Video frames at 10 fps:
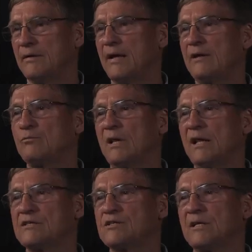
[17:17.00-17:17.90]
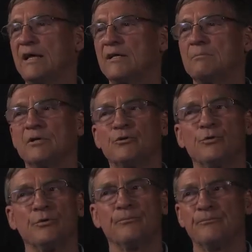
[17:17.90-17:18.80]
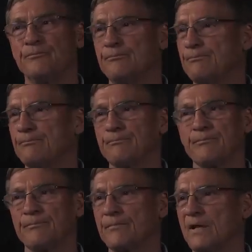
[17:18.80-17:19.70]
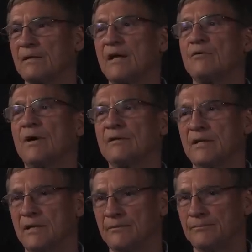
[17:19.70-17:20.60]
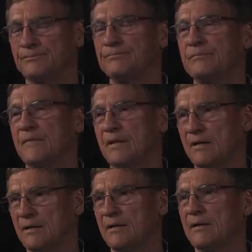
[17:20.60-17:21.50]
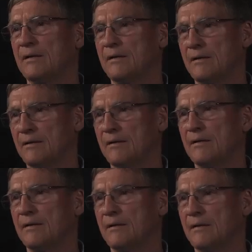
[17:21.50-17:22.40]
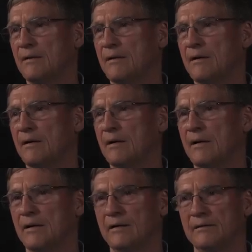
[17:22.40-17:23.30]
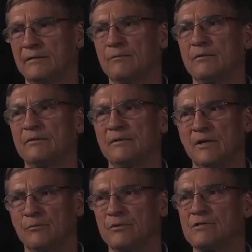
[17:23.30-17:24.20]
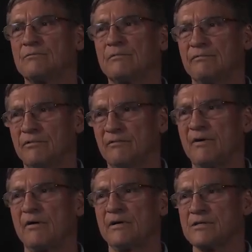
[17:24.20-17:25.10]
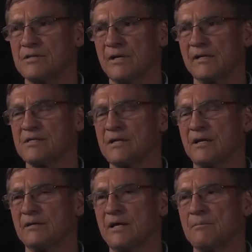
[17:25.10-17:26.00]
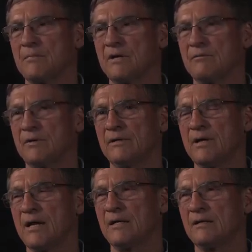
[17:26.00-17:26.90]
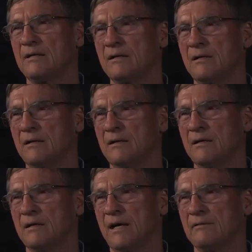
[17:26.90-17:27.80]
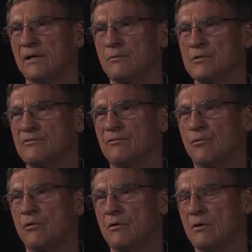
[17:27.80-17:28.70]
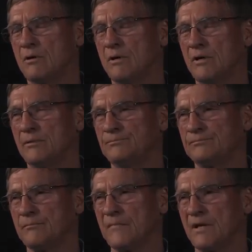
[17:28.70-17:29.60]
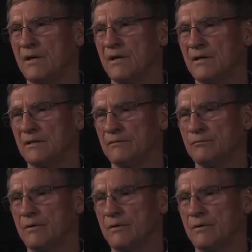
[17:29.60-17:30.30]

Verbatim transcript: Uh, not while I still had the platoon. Later on they did. Let you trade them in for machine guns? Uh, it was for various things. They, they retained, I think it was four um, uh,